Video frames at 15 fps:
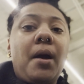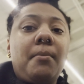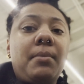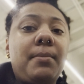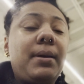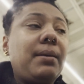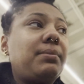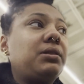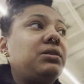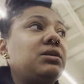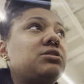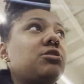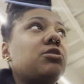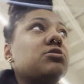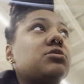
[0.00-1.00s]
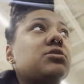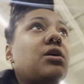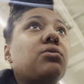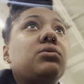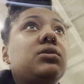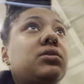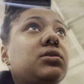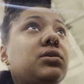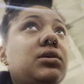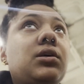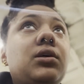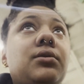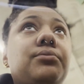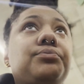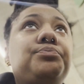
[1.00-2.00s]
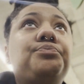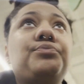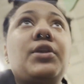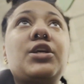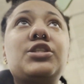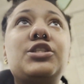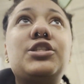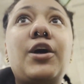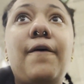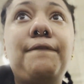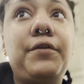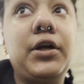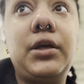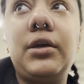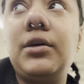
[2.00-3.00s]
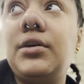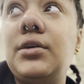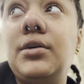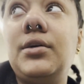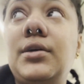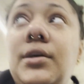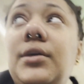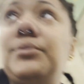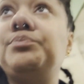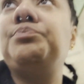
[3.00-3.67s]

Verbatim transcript: but baby these are so good so freaking good